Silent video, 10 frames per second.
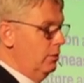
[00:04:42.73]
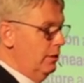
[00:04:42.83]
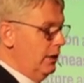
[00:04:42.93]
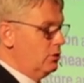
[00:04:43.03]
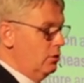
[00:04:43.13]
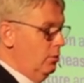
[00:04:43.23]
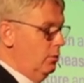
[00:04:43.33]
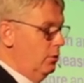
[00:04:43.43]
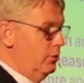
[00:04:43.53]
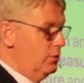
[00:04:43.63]
natural
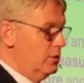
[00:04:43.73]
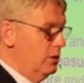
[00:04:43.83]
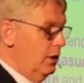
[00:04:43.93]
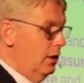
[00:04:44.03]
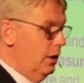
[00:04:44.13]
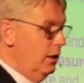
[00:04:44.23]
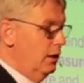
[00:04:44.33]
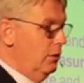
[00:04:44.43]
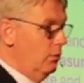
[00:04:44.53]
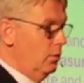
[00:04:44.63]
waters
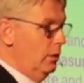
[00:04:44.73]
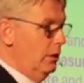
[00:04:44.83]
in